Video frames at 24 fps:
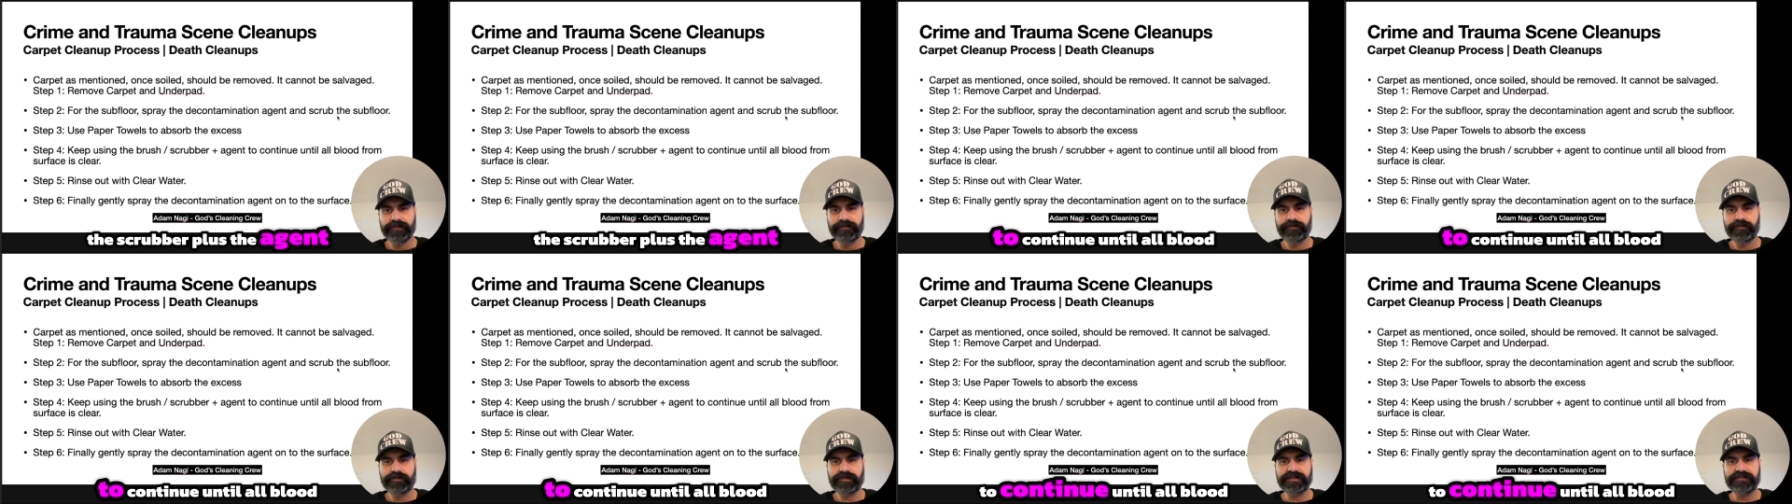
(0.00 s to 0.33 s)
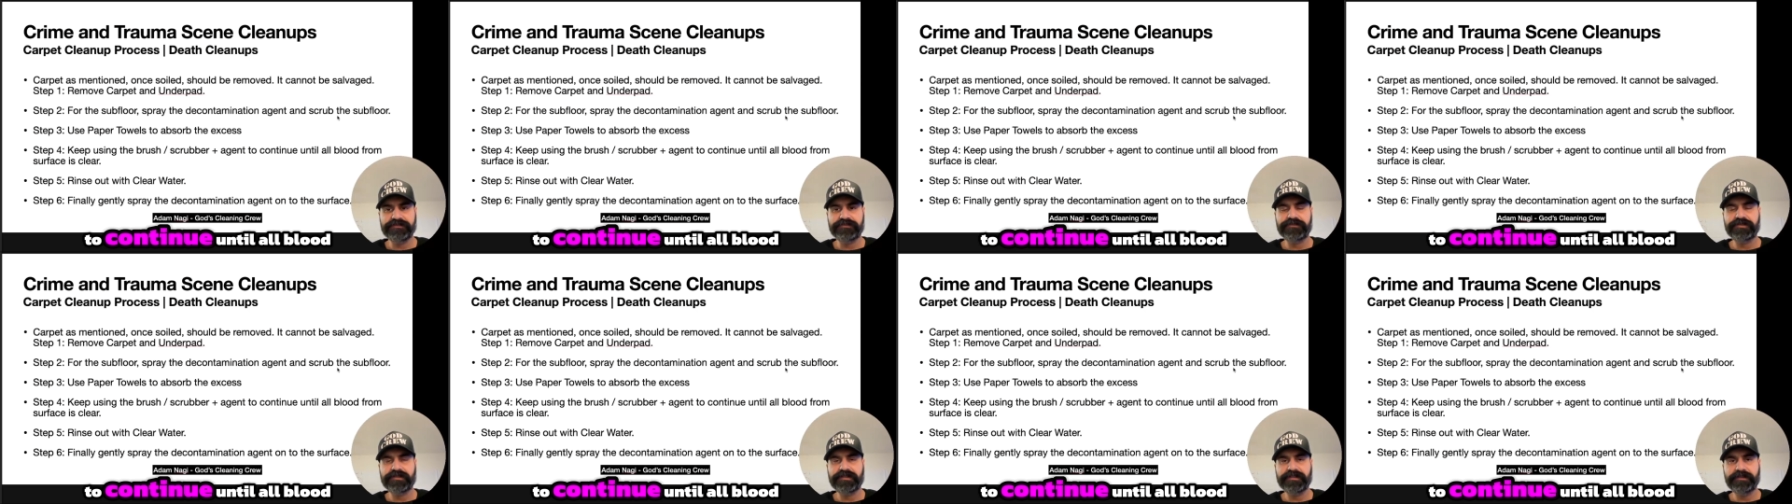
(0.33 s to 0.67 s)
to
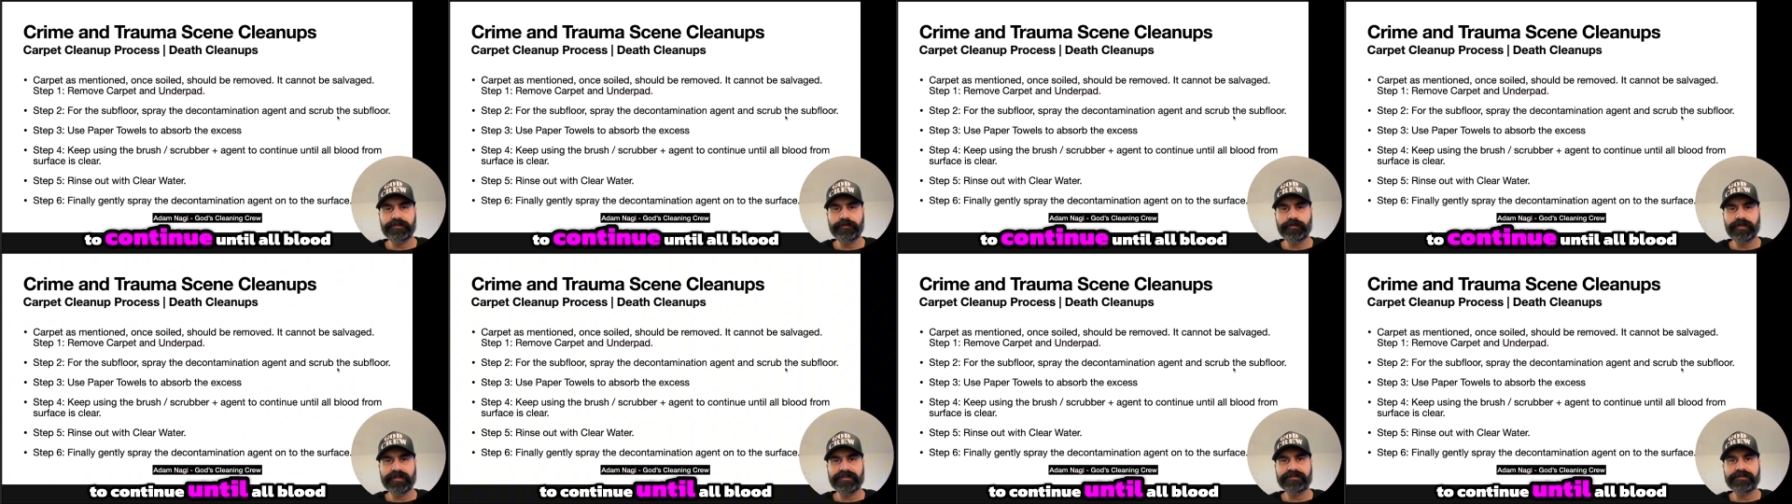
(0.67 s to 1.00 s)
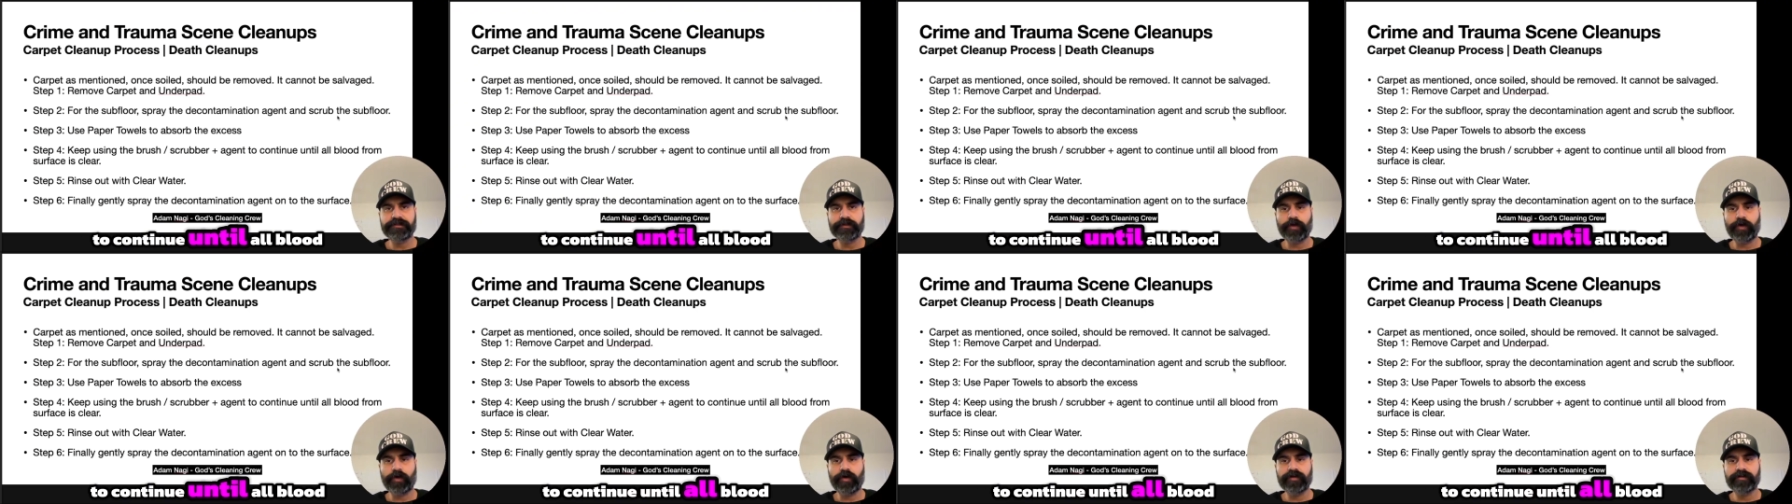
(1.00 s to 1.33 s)
continue
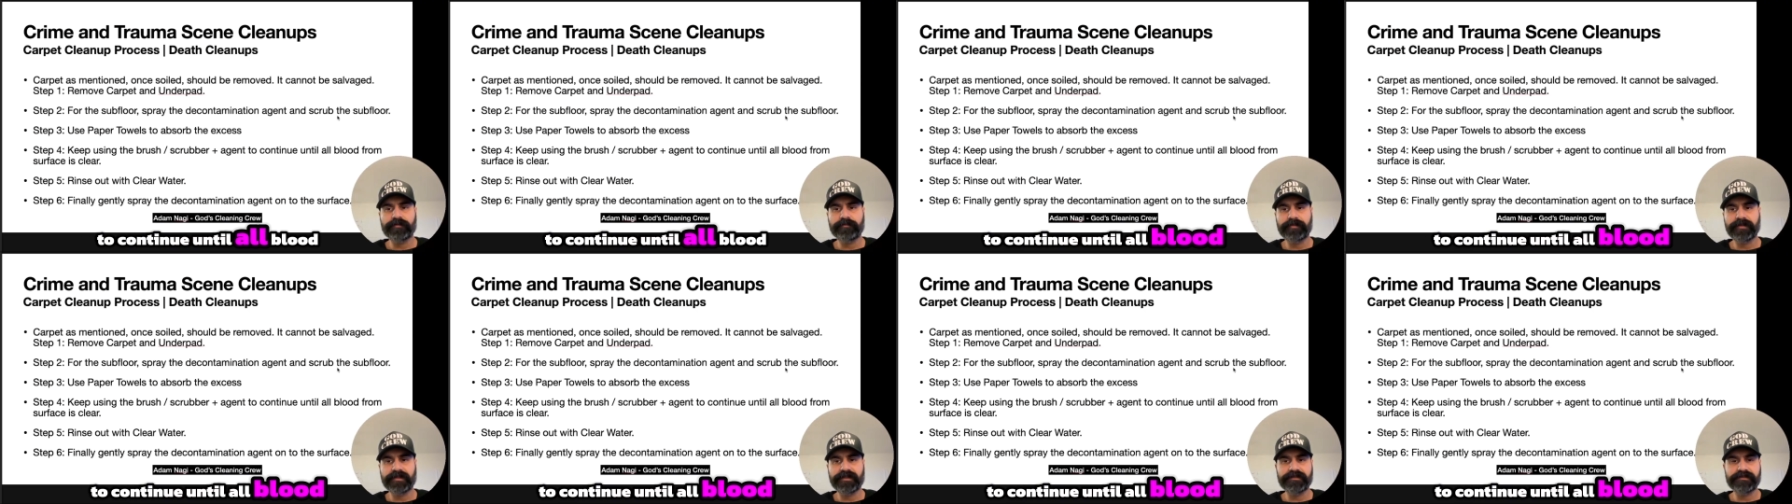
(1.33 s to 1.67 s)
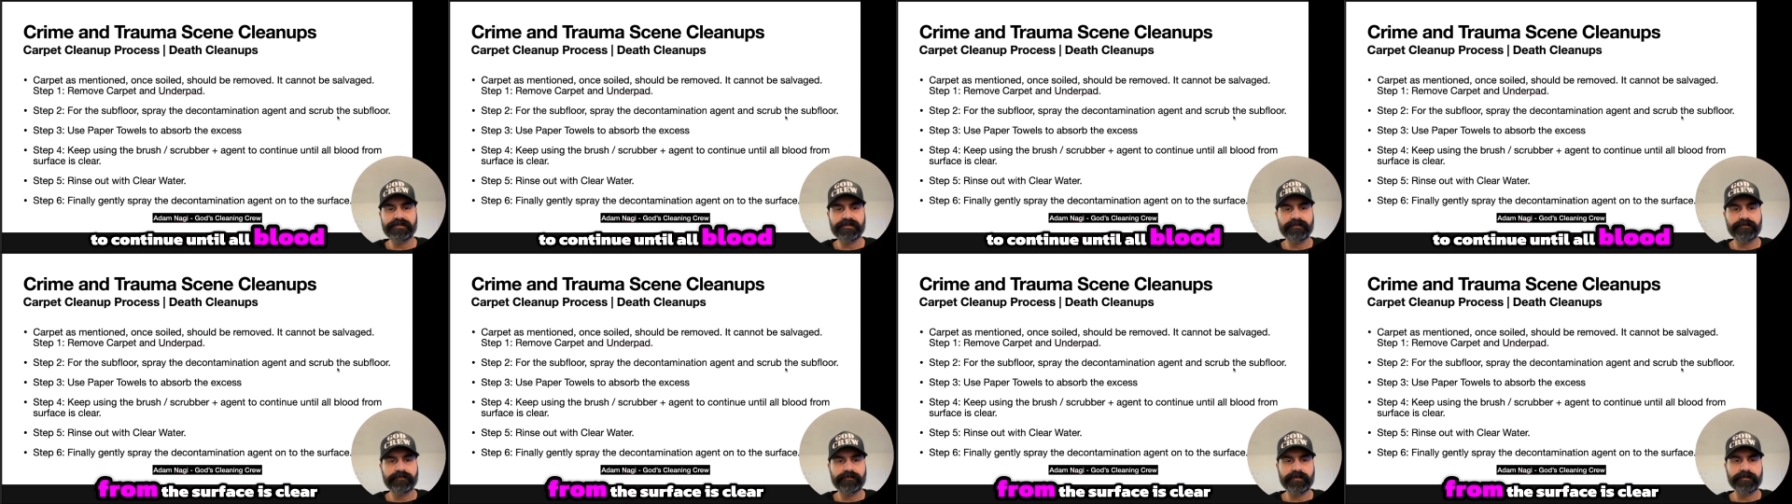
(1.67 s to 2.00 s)
until all
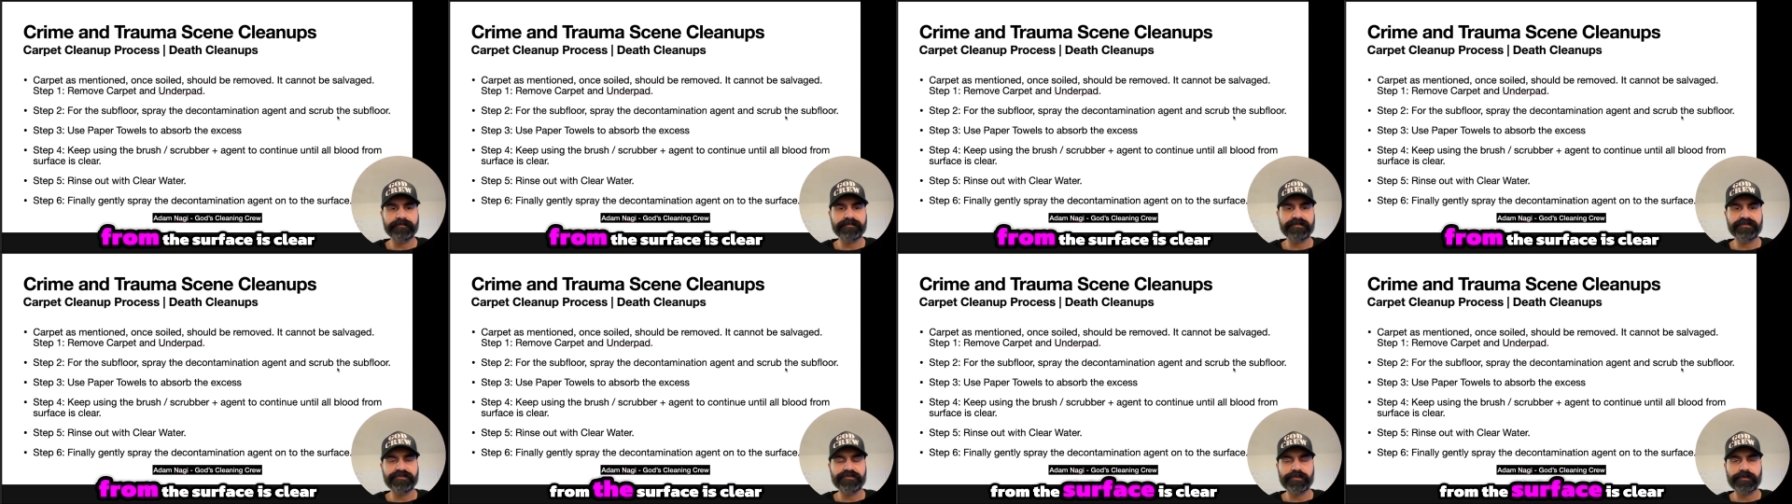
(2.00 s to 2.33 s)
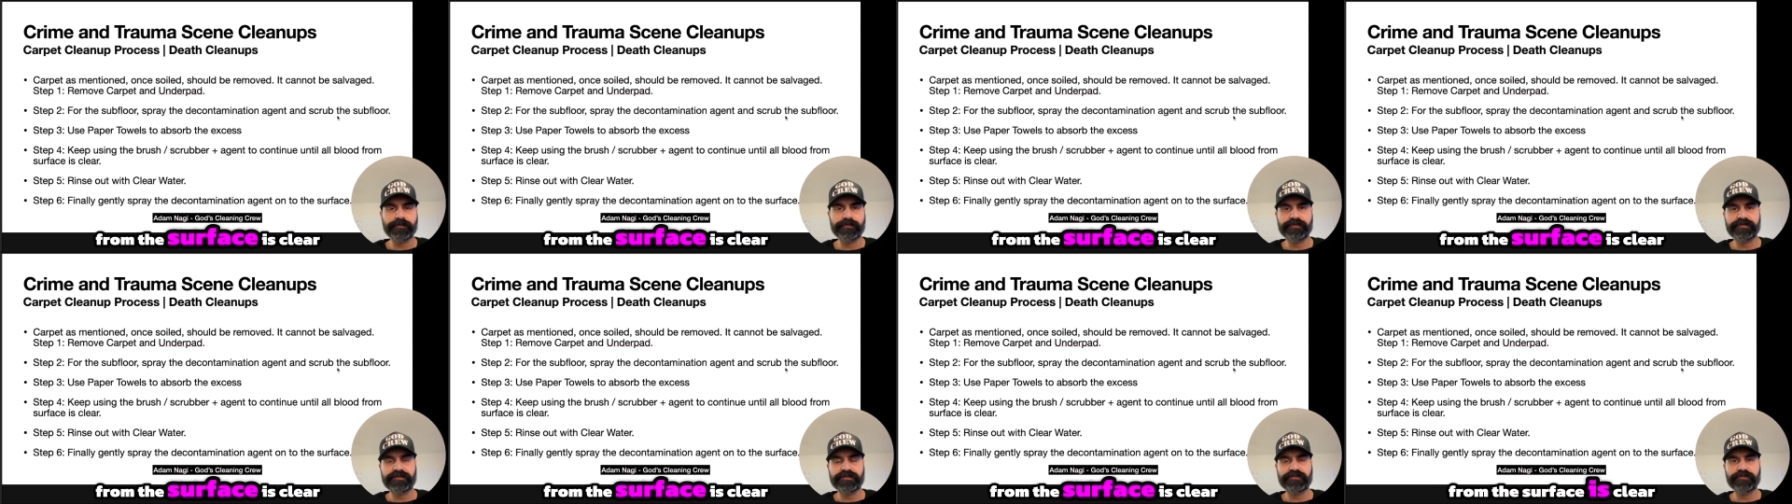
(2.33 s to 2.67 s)
blood from the
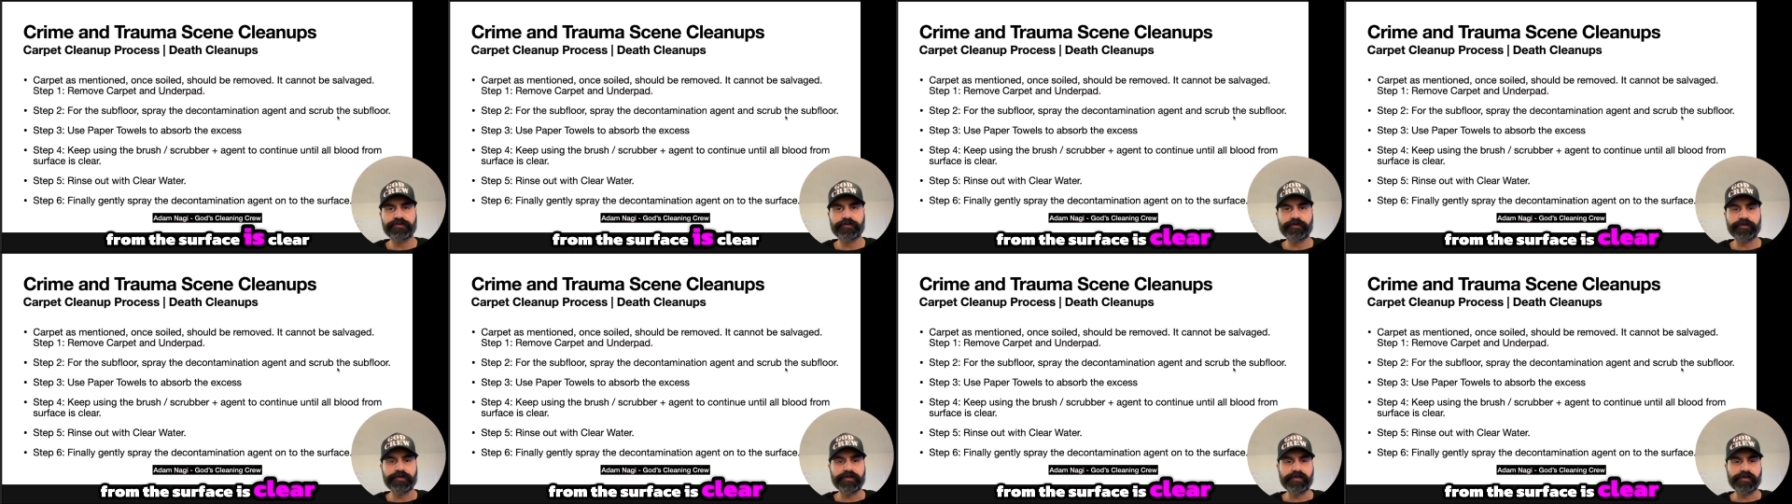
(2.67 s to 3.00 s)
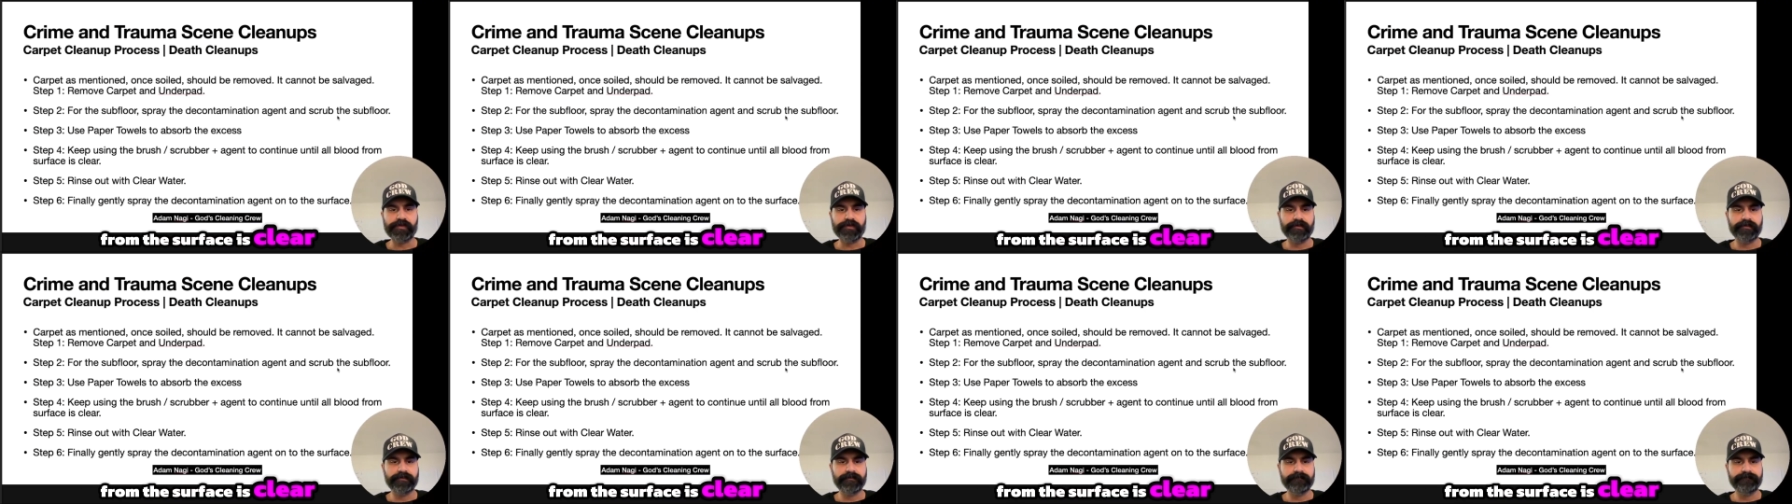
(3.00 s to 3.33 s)
surface is
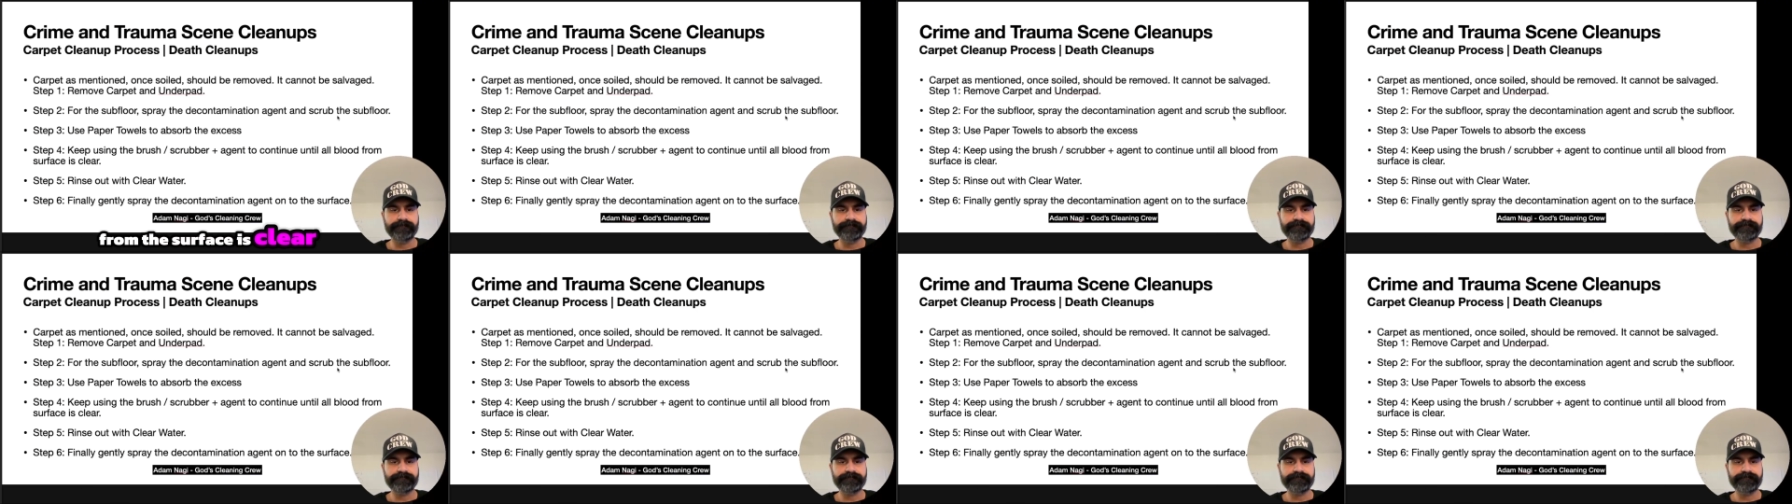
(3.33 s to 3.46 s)
clear.